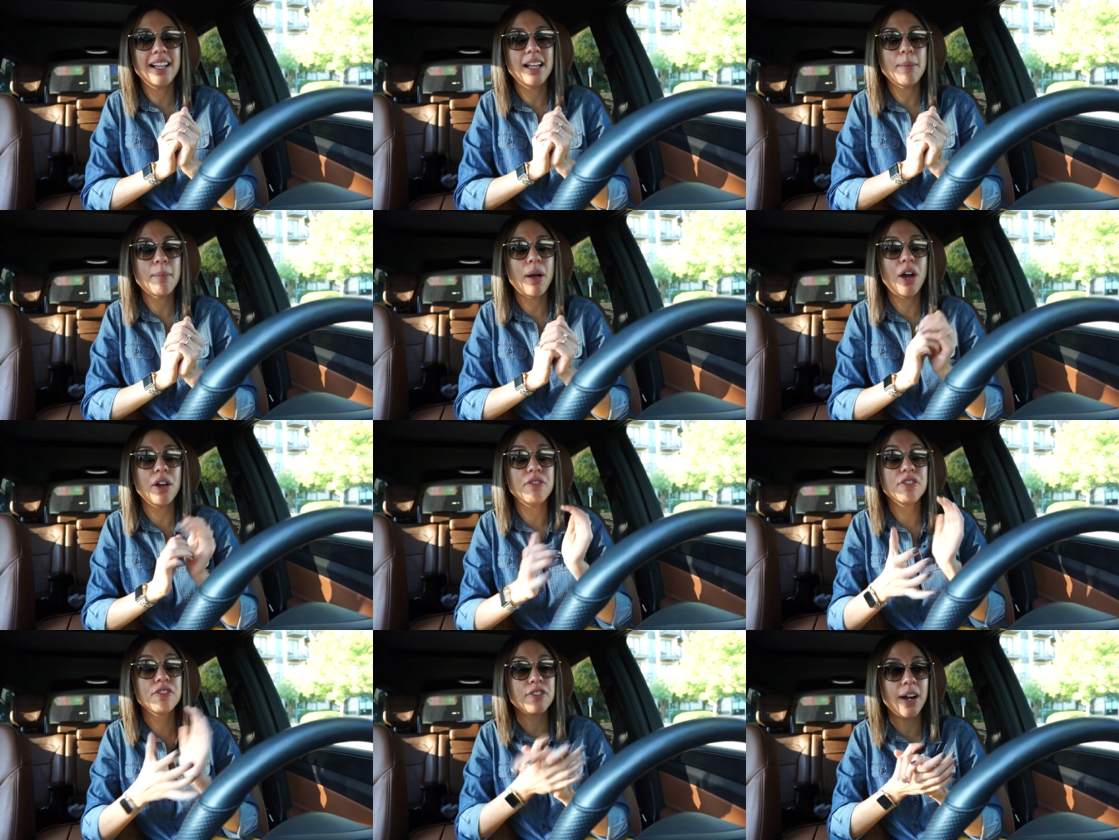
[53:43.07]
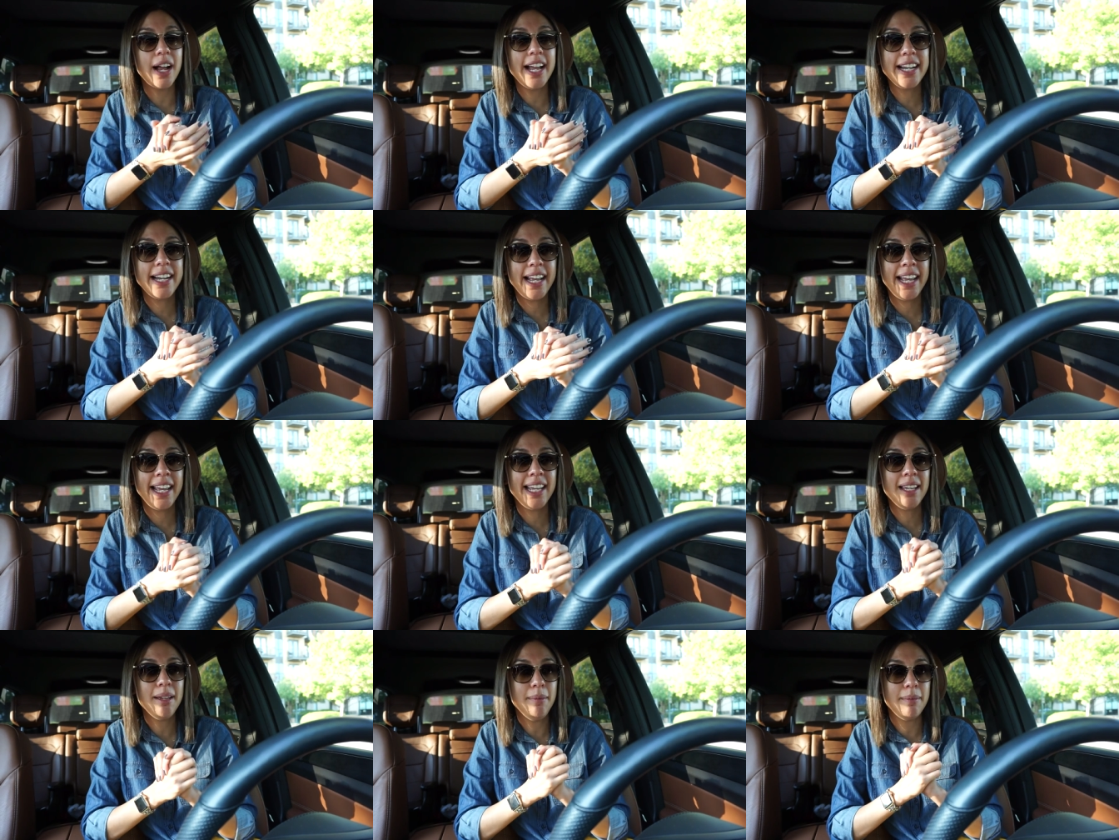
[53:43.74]
Um, on
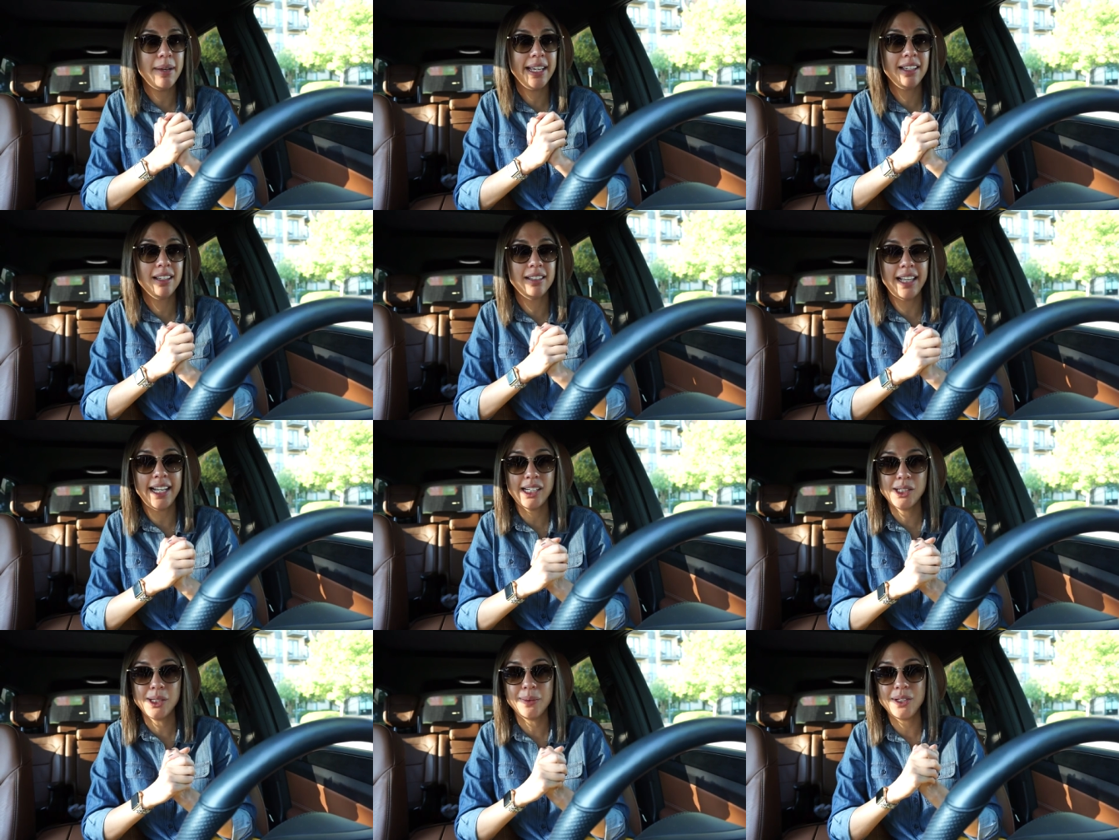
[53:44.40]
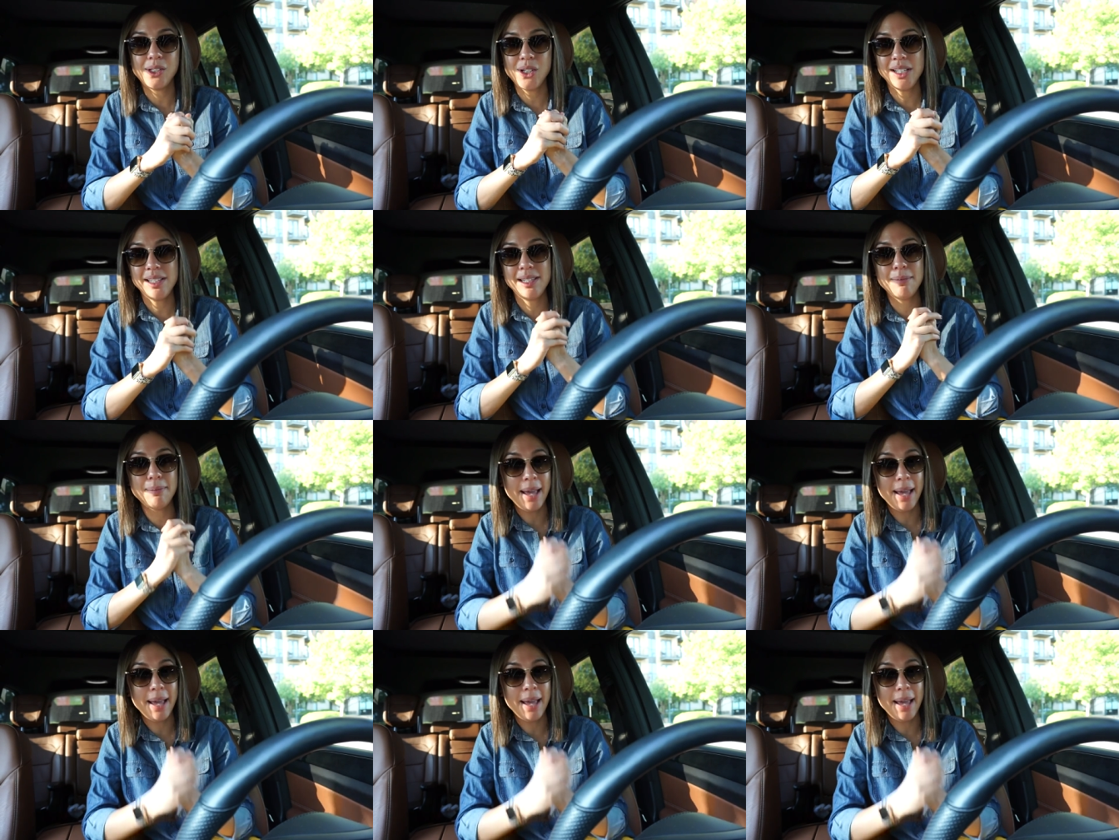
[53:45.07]
Friday, my collection with J.C.